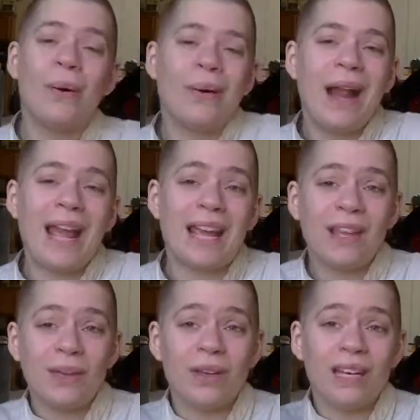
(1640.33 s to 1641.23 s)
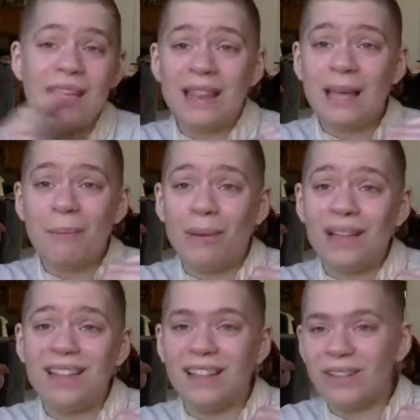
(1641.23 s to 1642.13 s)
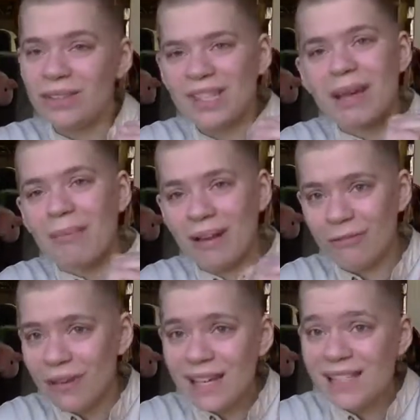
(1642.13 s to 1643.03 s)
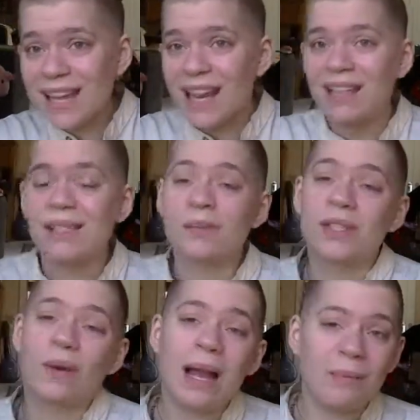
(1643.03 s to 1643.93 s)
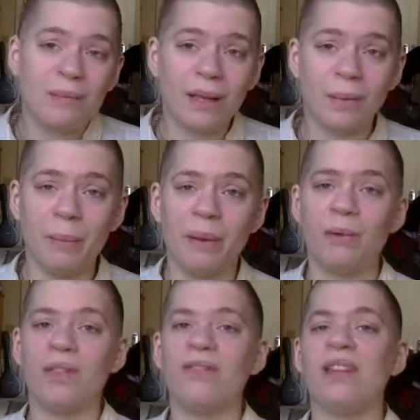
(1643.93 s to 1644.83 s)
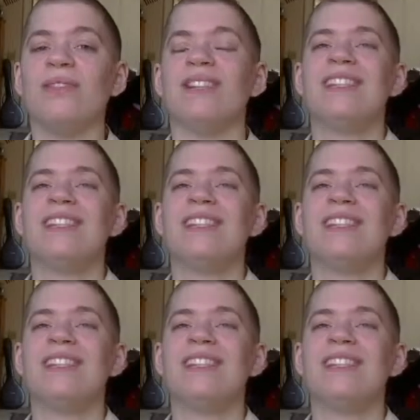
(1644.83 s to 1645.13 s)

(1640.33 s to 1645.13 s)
Or hey, you can hit that button that looks like my face and subscribe and become a member of the Faithful.